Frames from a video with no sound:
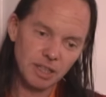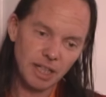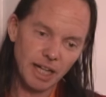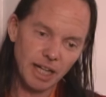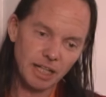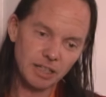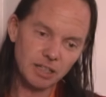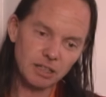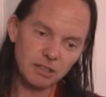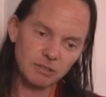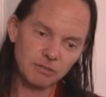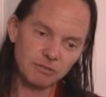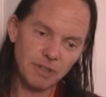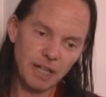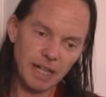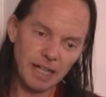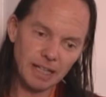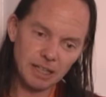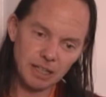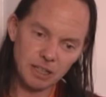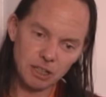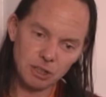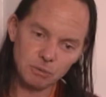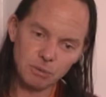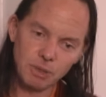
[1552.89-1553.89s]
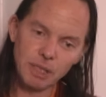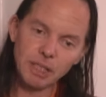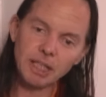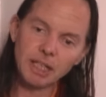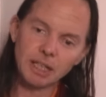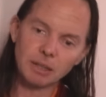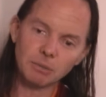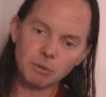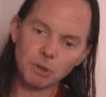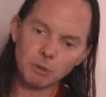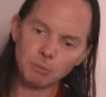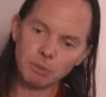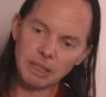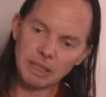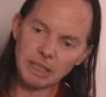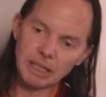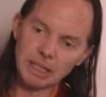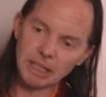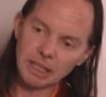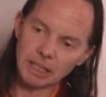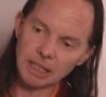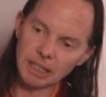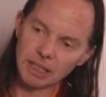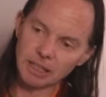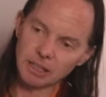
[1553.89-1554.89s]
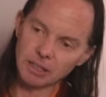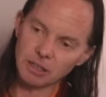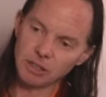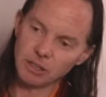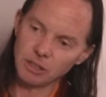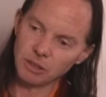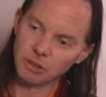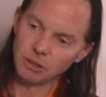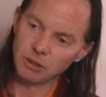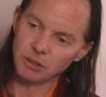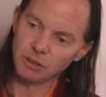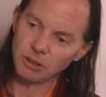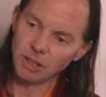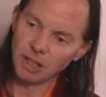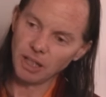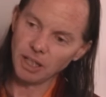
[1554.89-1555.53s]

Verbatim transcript: as you'll find this weekend, we'll be getting into